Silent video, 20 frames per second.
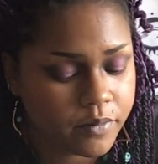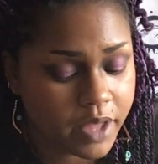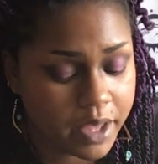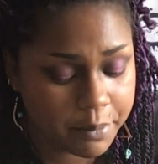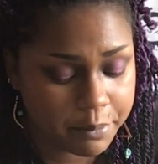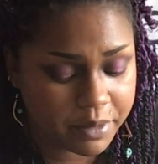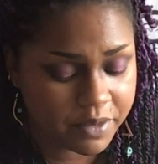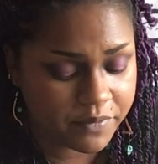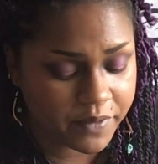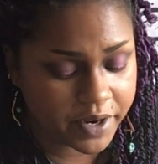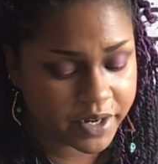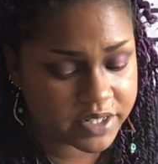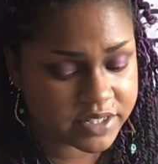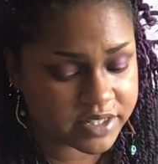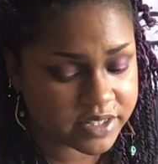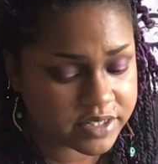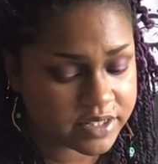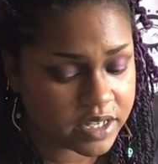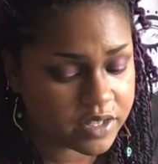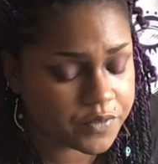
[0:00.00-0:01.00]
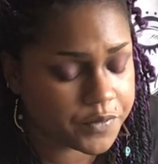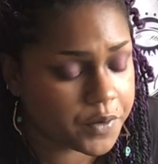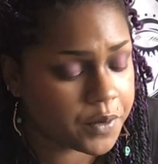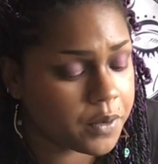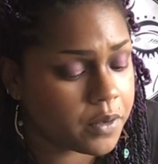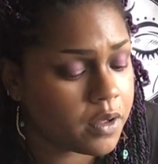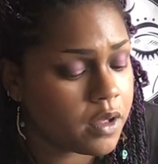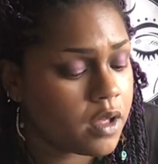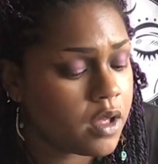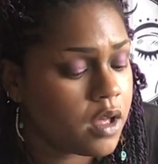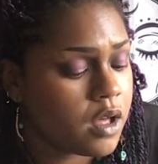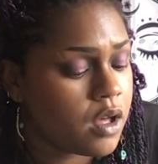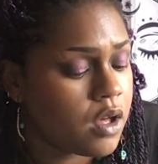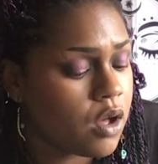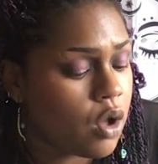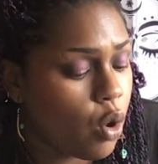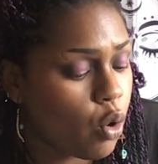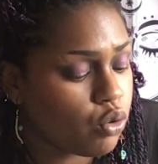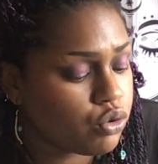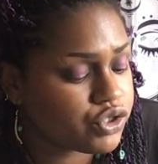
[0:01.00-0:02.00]
and be very successful.
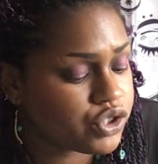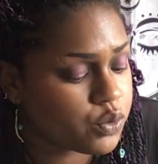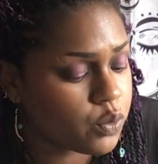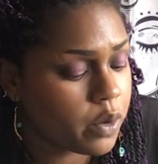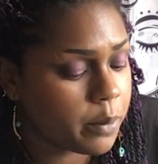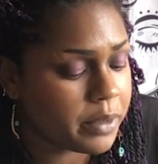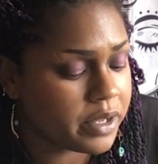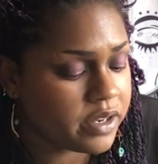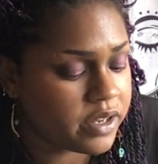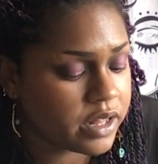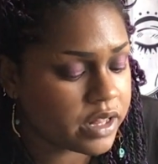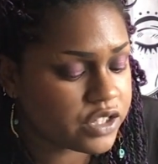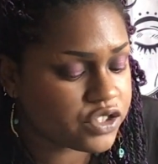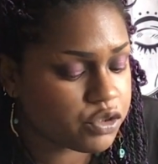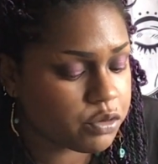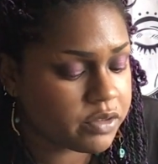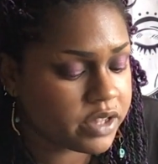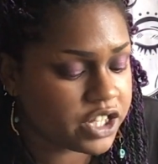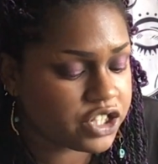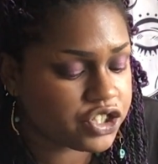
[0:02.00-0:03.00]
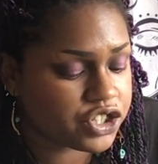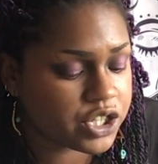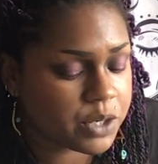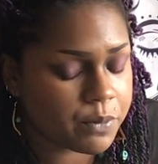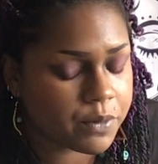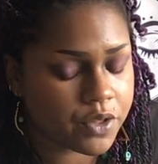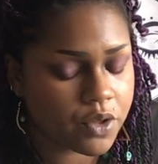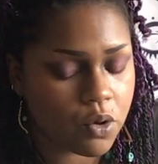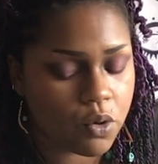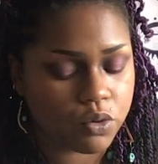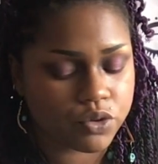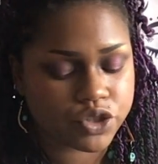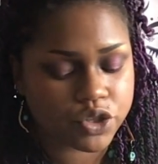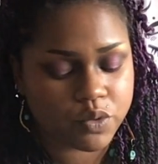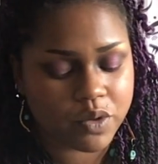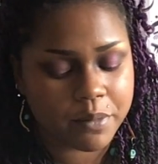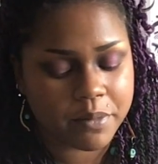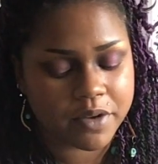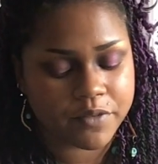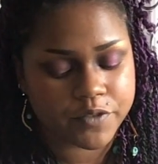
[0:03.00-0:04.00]
Older woman, dealings or relationship with an older
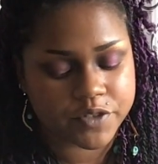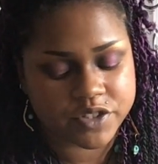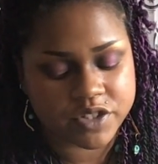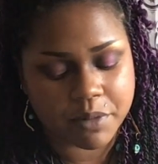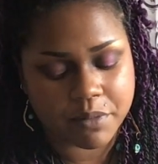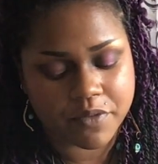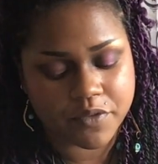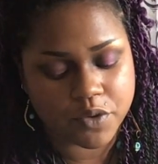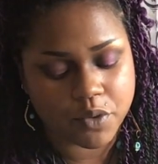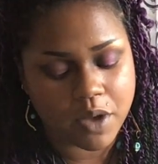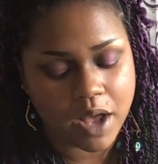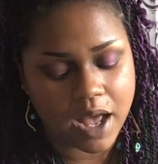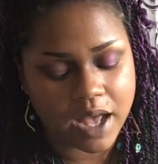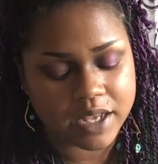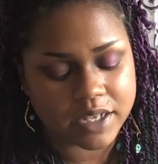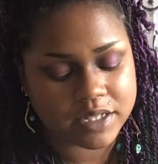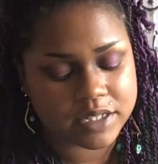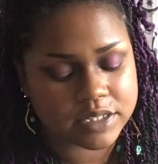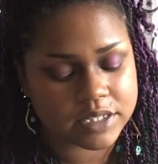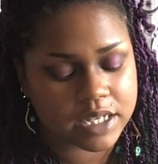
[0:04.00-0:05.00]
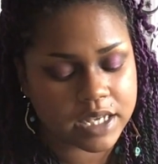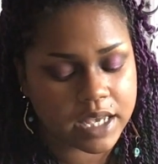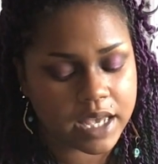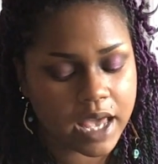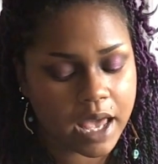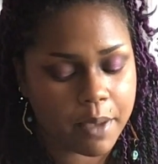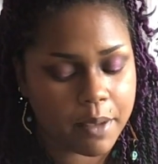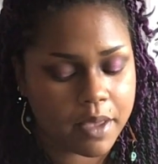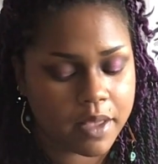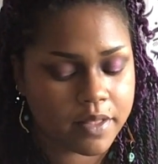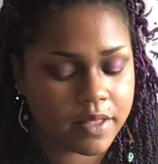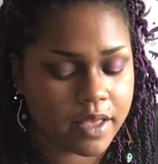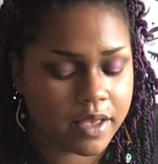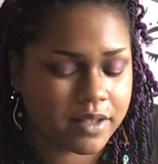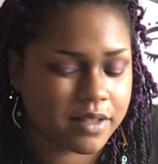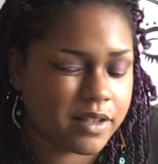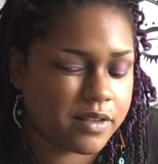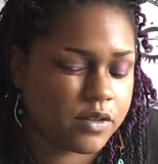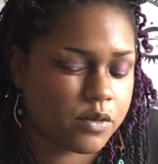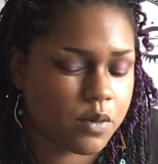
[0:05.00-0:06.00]
woman. For some of you guys,
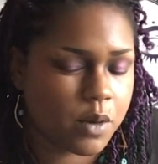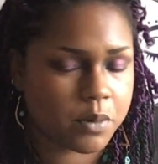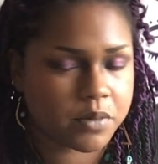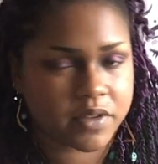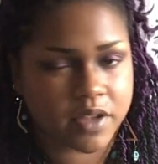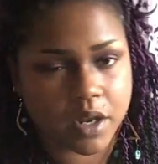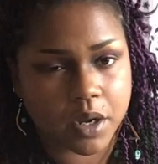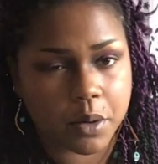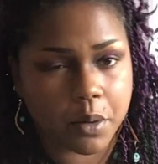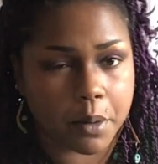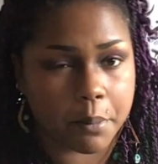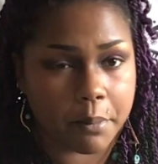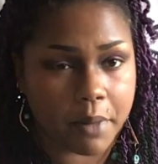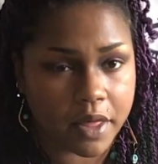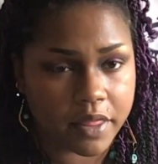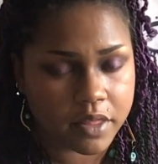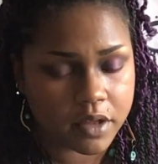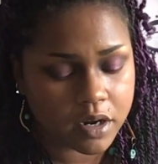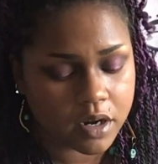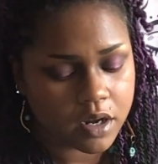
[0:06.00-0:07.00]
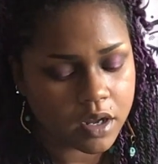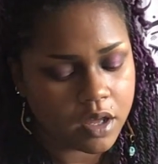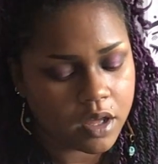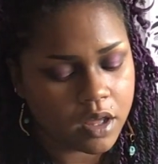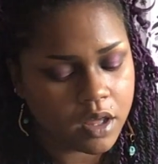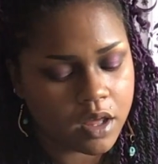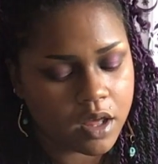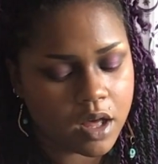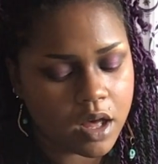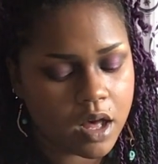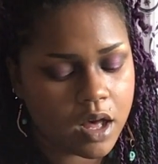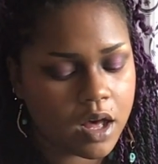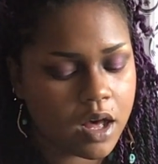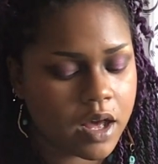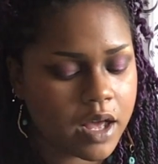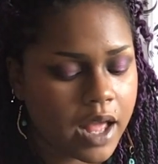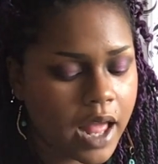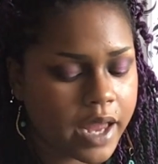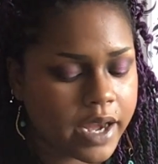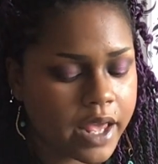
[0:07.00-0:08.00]
like this is what I was getting, or mother
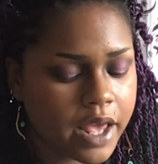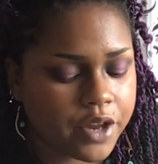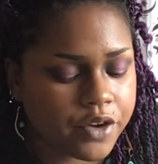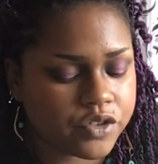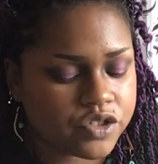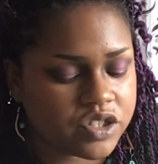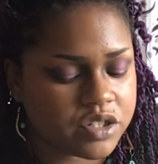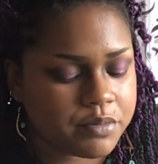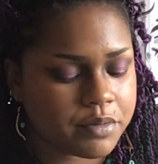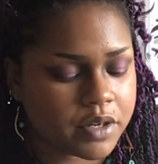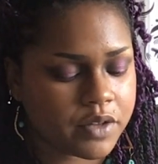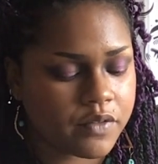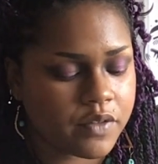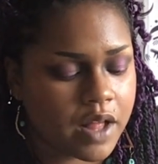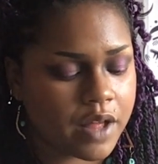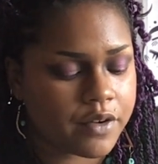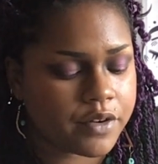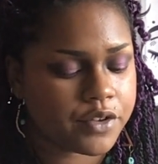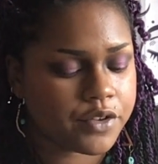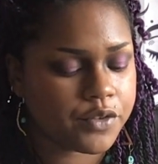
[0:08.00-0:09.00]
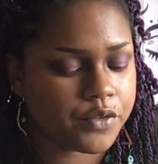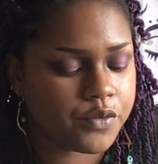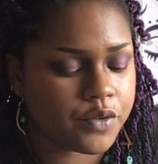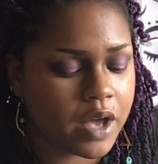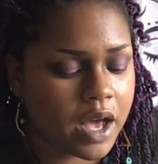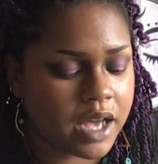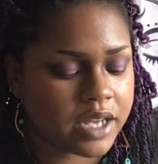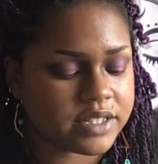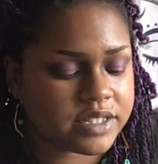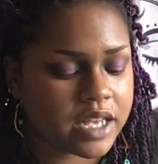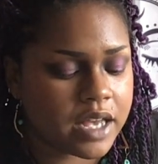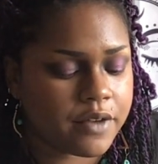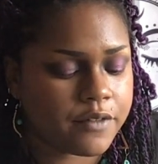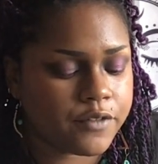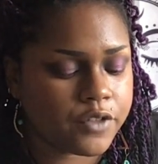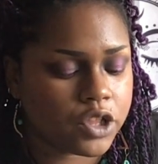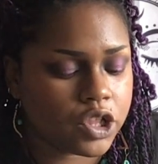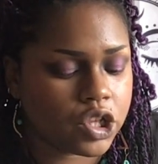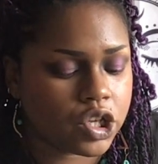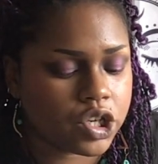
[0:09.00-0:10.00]
kind of energy, but a lot of you guys
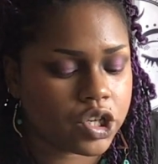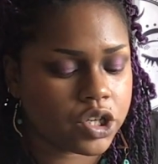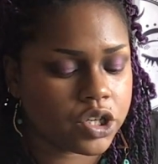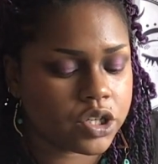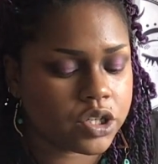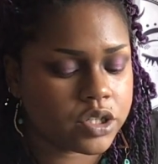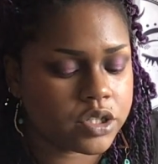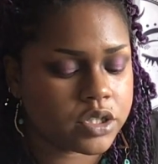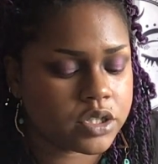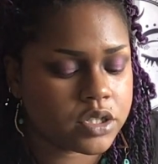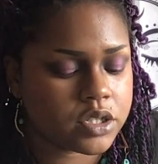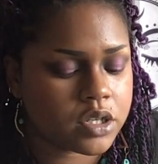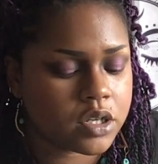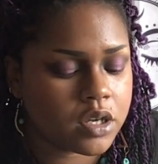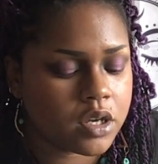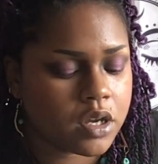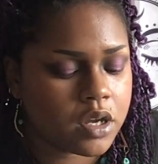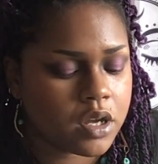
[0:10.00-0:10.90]
have learned,